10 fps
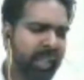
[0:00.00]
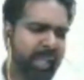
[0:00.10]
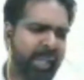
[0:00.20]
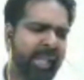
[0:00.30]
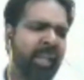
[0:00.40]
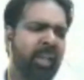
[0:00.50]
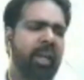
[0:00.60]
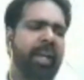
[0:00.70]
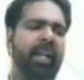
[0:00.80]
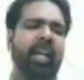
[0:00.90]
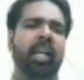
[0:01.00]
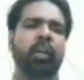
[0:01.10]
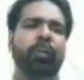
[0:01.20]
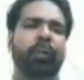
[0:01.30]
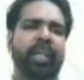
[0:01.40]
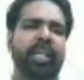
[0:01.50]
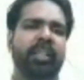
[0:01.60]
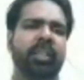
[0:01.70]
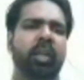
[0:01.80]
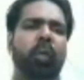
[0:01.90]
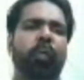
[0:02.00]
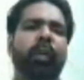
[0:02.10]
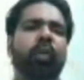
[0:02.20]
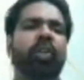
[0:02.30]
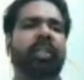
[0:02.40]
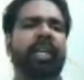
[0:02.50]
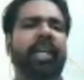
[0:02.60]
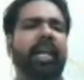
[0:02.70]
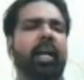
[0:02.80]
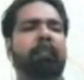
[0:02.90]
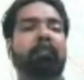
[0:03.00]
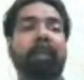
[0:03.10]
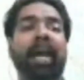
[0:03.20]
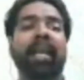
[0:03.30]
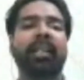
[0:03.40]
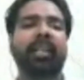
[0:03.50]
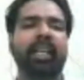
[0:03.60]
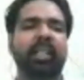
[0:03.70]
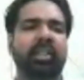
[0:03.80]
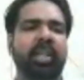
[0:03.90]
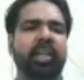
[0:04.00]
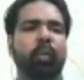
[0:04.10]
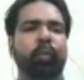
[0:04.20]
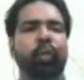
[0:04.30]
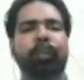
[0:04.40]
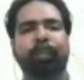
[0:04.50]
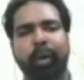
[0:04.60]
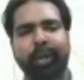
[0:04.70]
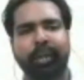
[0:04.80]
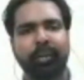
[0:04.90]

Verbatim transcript: in an island of trees we could see a pantheistic viewpoint